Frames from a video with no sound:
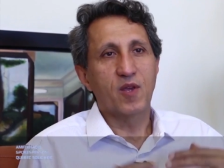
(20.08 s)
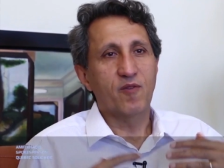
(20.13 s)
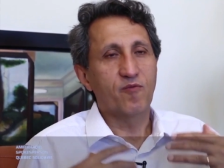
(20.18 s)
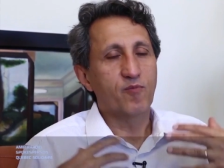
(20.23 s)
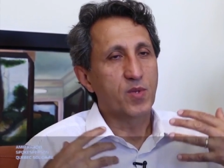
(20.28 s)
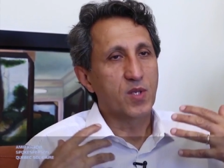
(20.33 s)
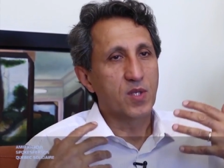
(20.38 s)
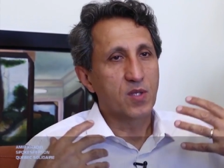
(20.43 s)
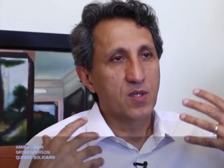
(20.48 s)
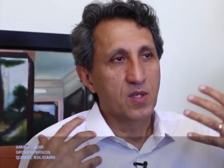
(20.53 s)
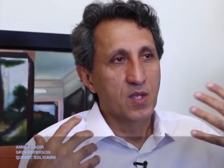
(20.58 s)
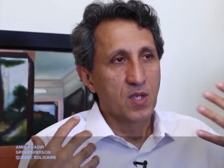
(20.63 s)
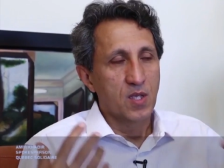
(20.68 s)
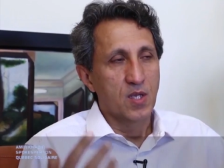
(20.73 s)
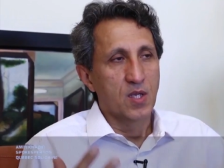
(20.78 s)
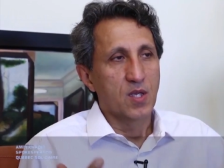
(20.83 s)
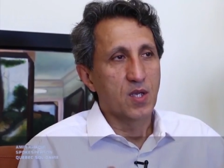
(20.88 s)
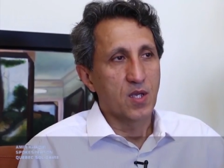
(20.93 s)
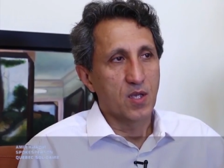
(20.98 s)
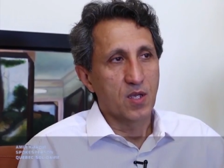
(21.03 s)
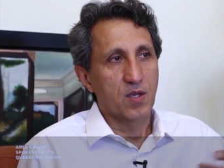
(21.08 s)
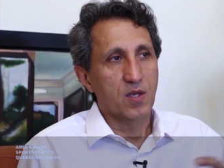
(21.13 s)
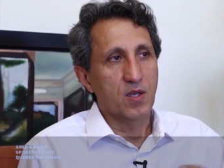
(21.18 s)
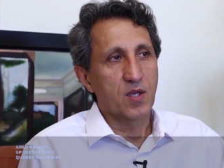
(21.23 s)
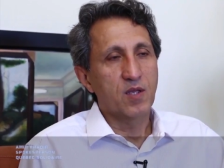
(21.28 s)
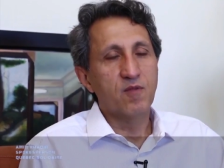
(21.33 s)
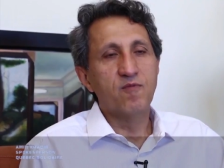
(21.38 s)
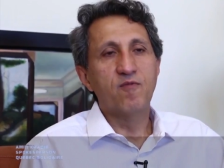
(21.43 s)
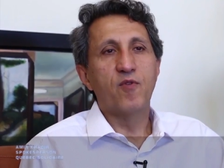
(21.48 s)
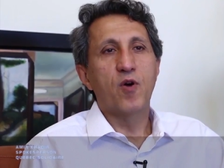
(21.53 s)
We have been uh,
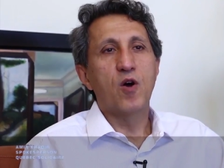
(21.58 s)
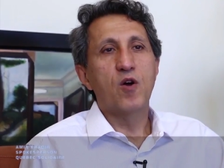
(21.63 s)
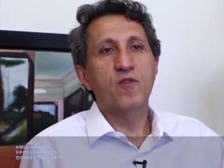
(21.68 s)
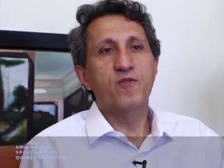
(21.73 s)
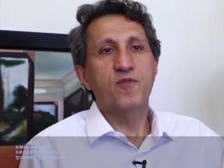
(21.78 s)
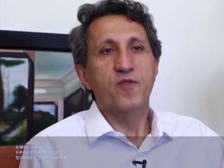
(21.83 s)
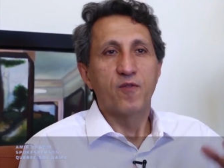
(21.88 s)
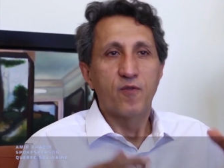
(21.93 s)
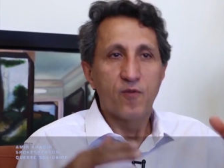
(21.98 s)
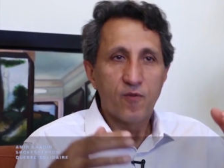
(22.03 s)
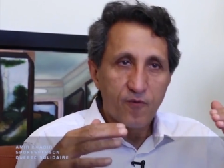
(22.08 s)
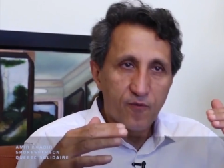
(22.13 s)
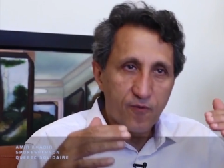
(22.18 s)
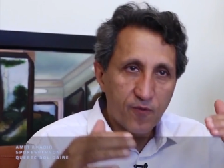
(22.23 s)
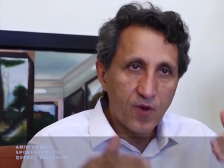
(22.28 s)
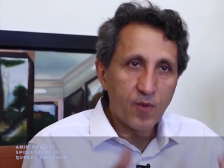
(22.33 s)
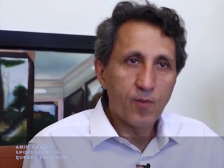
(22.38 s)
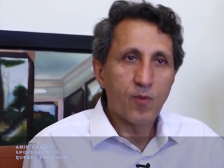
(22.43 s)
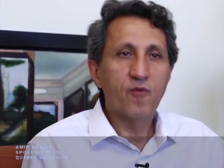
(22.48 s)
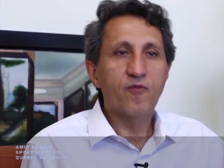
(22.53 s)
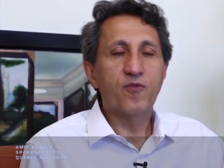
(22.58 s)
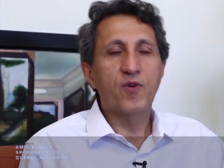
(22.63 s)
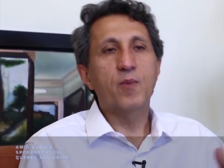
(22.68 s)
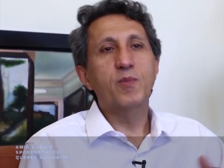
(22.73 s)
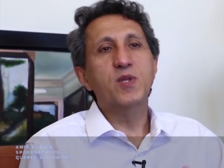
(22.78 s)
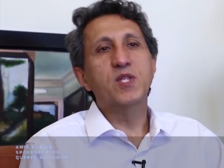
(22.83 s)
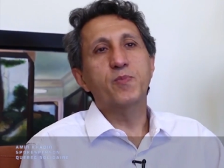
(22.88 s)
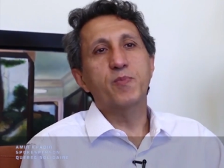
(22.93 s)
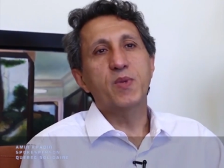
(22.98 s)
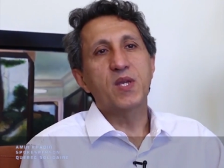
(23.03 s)
involved from,
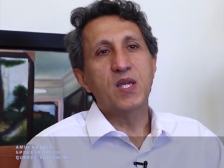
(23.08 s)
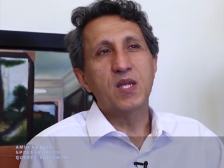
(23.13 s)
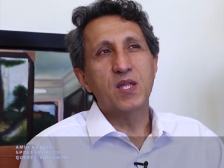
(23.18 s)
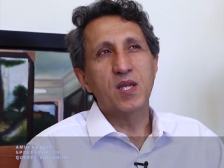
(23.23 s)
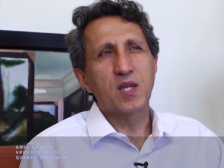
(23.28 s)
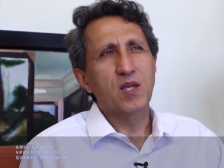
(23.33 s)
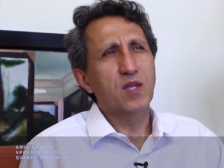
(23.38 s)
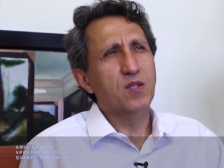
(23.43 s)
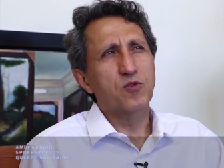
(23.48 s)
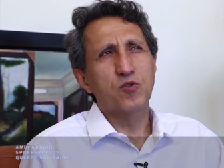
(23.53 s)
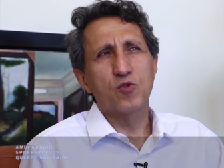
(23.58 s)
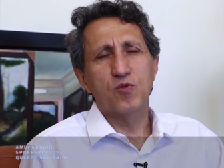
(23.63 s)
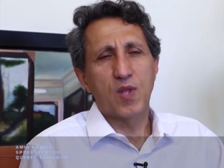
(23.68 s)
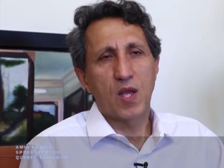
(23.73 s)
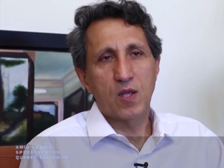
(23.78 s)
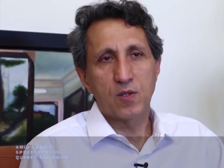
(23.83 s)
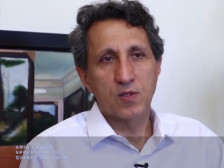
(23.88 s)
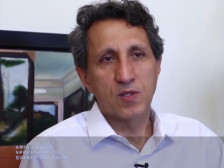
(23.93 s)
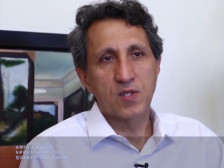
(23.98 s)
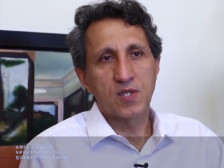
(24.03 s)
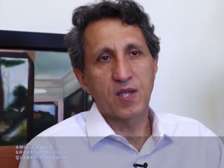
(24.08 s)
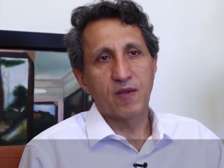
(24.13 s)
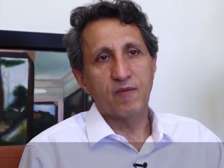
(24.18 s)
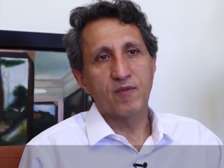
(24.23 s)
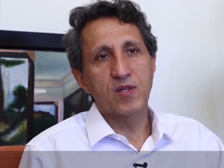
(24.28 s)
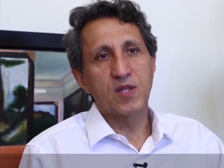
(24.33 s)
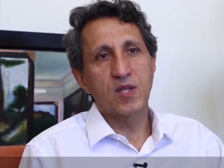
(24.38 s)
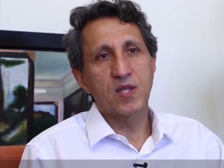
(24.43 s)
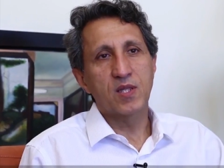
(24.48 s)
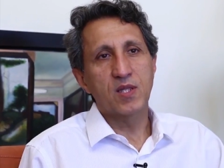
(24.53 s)
from its beginning in two thousand
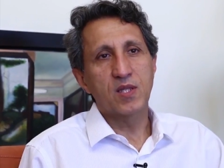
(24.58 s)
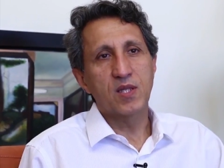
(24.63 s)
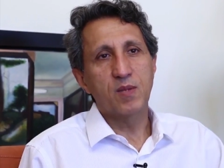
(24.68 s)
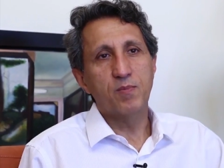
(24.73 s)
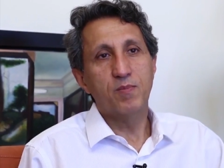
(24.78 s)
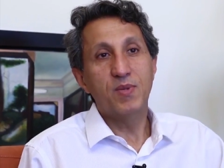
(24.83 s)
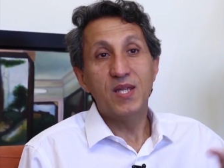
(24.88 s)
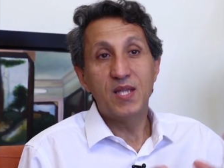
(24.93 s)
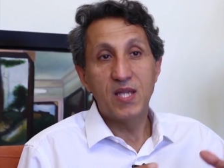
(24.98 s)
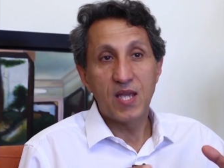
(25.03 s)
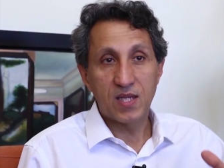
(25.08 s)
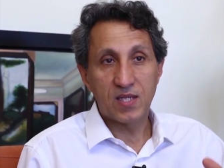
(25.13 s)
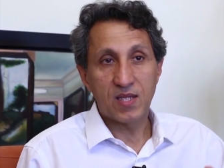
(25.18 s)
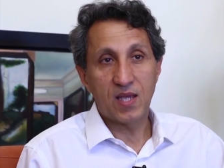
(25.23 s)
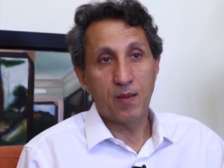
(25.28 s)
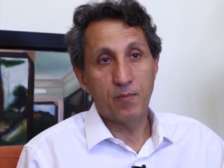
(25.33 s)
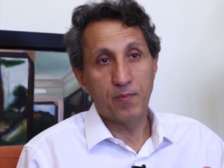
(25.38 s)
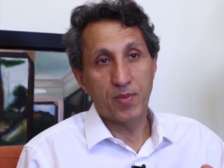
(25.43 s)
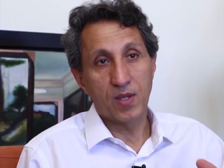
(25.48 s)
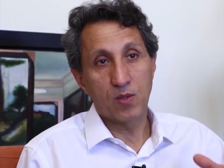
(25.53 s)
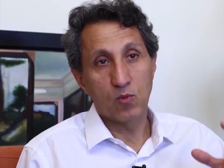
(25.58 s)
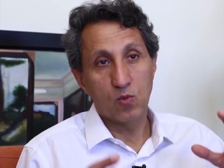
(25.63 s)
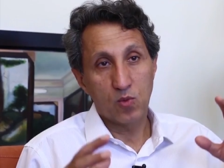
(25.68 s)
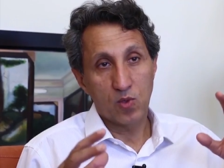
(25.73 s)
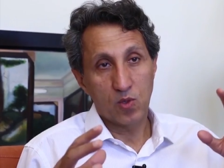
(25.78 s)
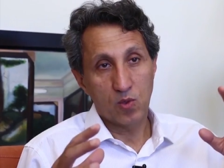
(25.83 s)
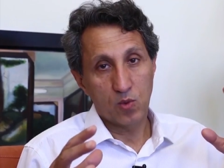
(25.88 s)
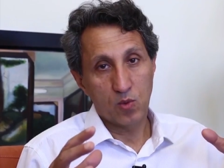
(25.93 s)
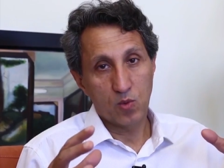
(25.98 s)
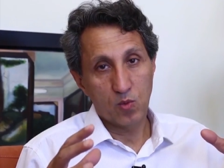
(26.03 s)
seven in the B D S campaign, where